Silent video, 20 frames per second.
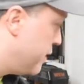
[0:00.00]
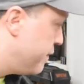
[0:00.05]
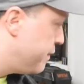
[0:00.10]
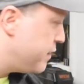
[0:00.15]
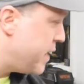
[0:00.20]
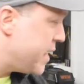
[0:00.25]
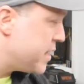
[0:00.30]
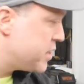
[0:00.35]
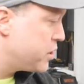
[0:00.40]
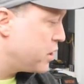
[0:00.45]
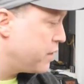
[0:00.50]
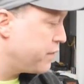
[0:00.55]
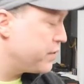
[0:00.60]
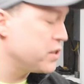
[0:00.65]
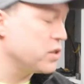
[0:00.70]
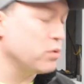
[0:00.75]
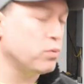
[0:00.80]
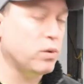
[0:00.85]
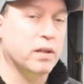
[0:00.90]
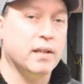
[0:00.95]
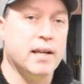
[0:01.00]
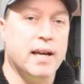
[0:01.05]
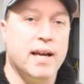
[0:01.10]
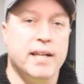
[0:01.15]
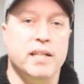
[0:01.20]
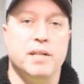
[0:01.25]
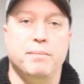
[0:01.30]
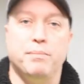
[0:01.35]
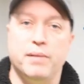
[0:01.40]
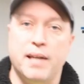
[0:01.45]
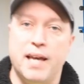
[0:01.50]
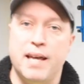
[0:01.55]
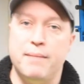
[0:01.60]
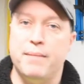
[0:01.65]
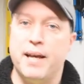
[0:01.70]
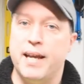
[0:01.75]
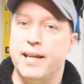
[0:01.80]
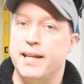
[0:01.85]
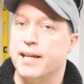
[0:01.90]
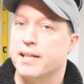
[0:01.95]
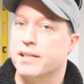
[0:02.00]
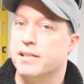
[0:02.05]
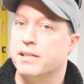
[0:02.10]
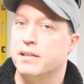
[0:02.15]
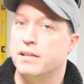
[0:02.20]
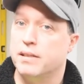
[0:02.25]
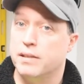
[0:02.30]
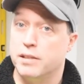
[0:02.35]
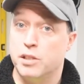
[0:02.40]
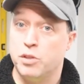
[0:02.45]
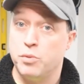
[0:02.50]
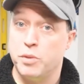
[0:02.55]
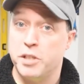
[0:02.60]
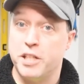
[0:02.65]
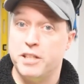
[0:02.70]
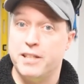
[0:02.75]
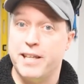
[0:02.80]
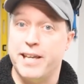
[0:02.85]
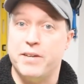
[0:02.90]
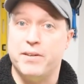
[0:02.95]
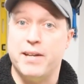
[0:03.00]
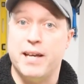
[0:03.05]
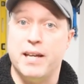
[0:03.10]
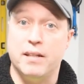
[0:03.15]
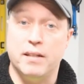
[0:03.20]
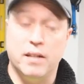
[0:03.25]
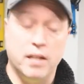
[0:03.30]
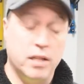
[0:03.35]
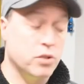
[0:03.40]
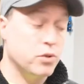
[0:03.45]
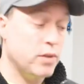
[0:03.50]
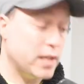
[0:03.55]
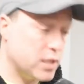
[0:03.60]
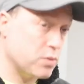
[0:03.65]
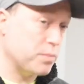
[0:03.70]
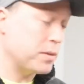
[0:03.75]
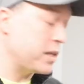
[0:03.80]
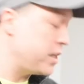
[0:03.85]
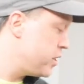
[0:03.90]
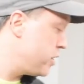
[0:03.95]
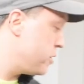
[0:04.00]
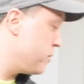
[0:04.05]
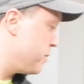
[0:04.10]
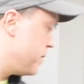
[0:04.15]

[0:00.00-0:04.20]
flat surface to work on to plan my next switching layout on. So that's what I'm going to do.